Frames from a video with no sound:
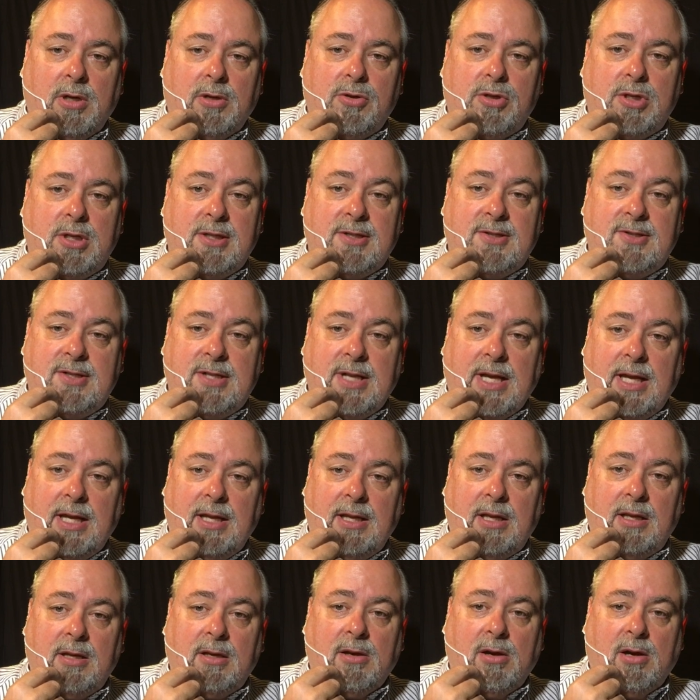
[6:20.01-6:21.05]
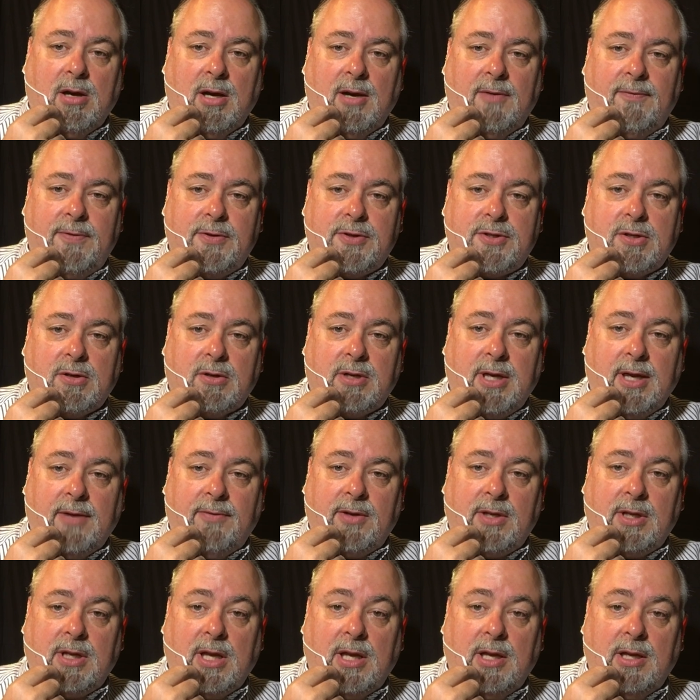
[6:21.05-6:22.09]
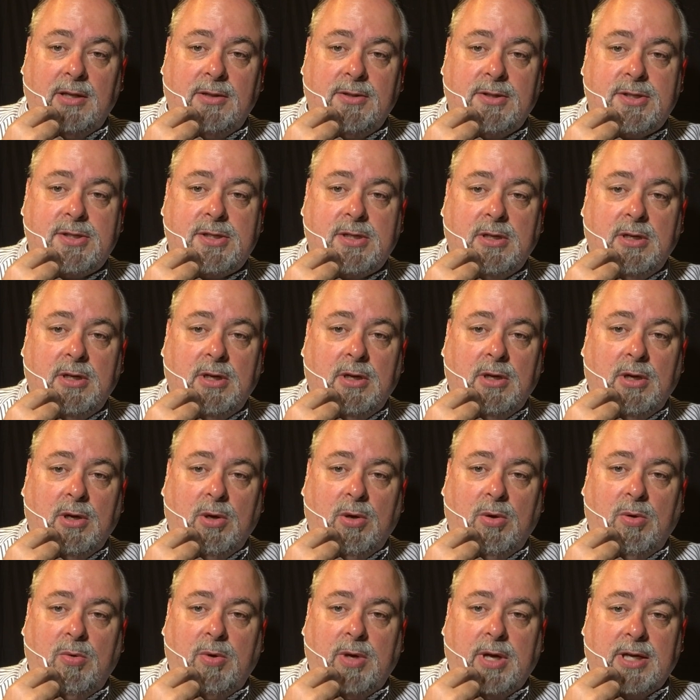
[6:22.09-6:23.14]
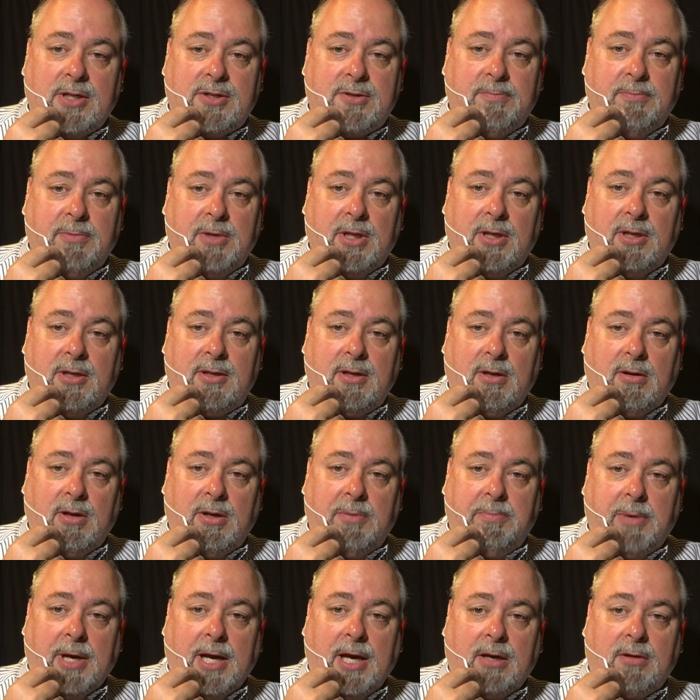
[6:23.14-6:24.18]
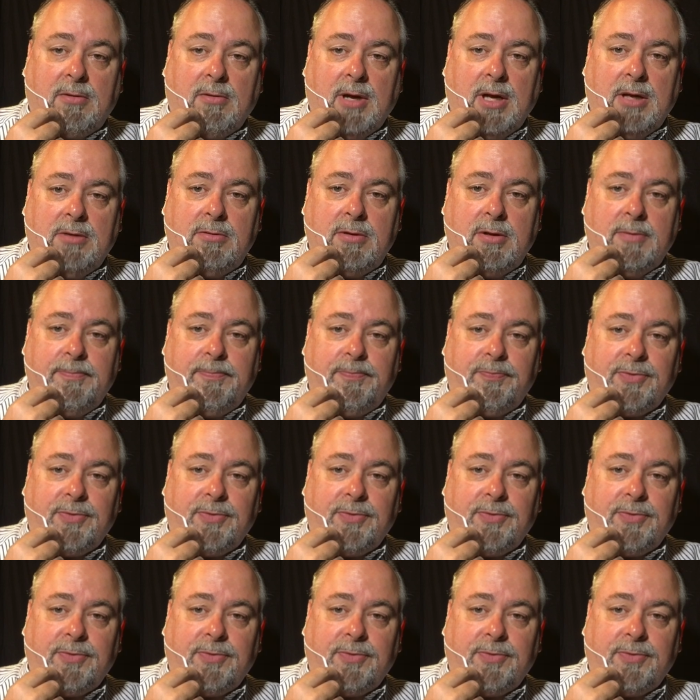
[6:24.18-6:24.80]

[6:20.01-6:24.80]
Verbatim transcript: She's dating Officer Kevin Gaines, who has a military background.